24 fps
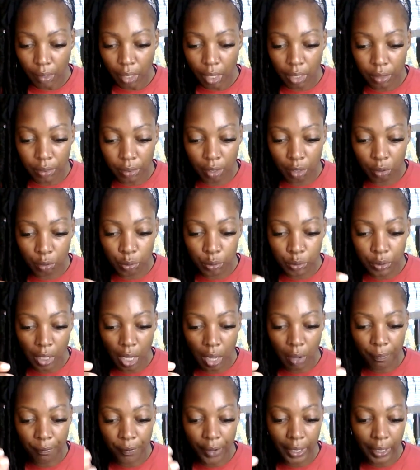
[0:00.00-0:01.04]
those
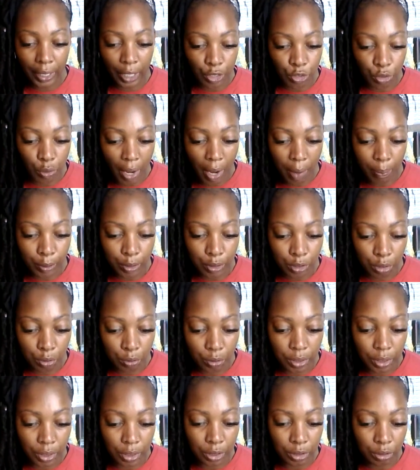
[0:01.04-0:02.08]
um, financial
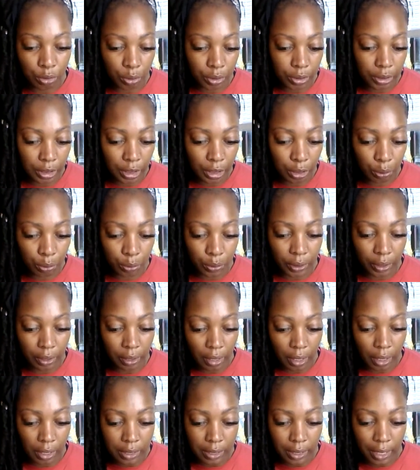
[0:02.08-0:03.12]
opportunities or skills and
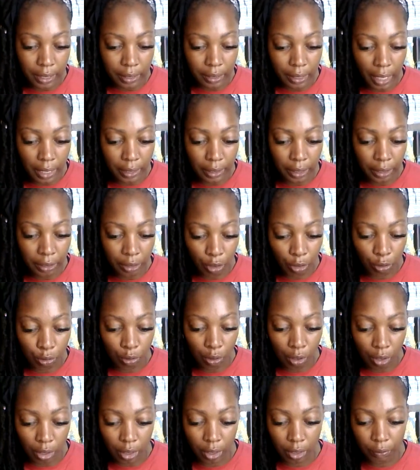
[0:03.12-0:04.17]
things like that that they're
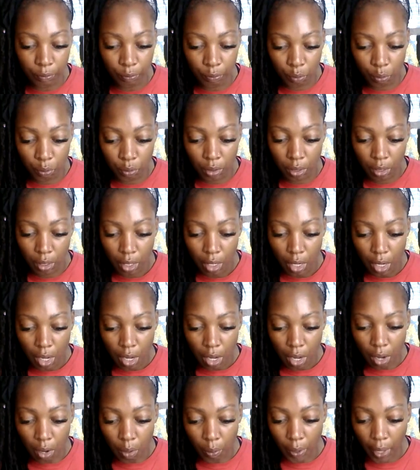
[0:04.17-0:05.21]
looking for,
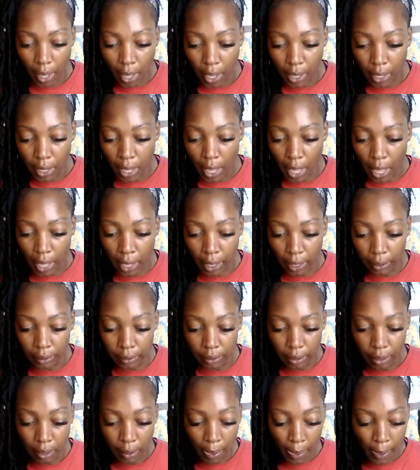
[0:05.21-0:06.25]
okay?
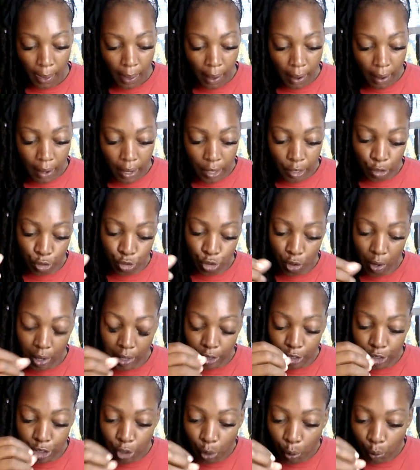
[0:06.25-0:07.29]
And you're trying
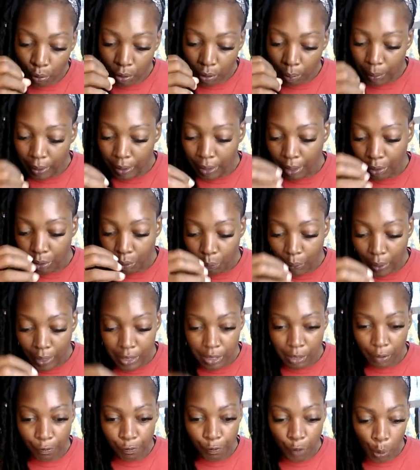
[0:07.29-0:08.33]
to show them another way
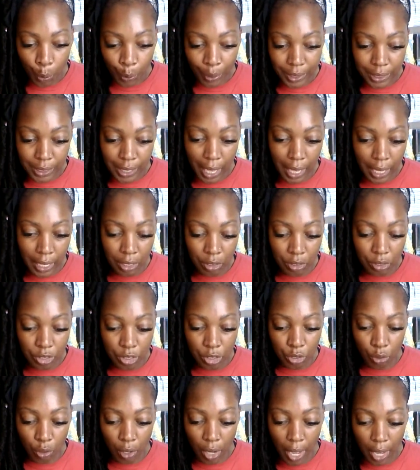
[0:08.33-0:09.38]
to focus that energy
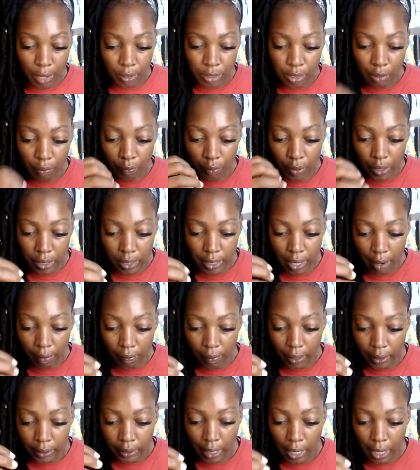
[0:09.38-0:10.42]
or how to
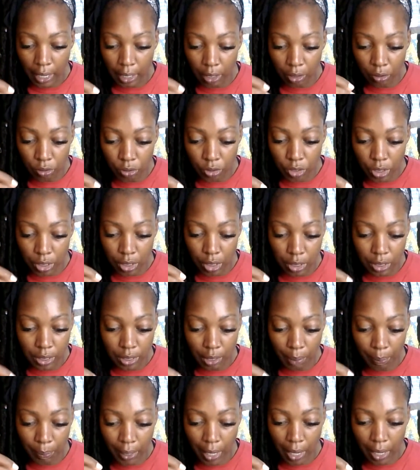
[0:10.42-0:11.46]
redirect that energy in
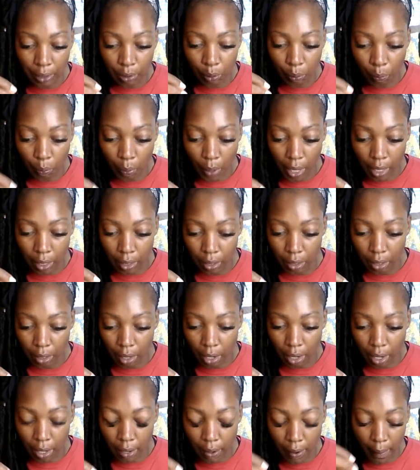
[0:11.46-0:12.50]
some kind of way all
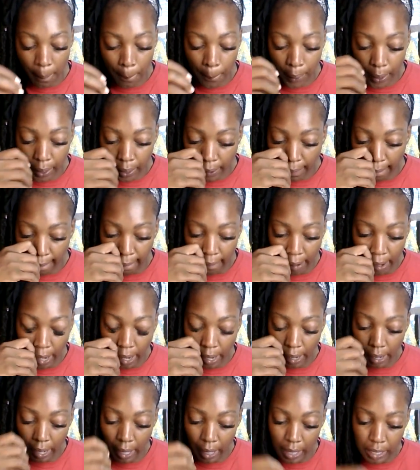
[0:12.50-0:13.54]
right but
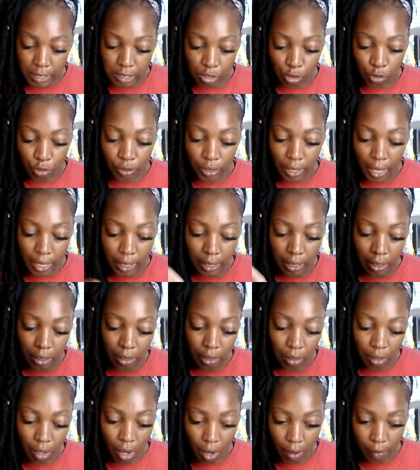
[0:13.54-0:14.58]
it's creating the
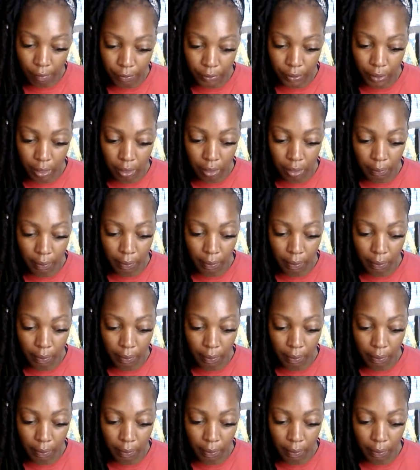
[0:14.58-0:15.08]
conflict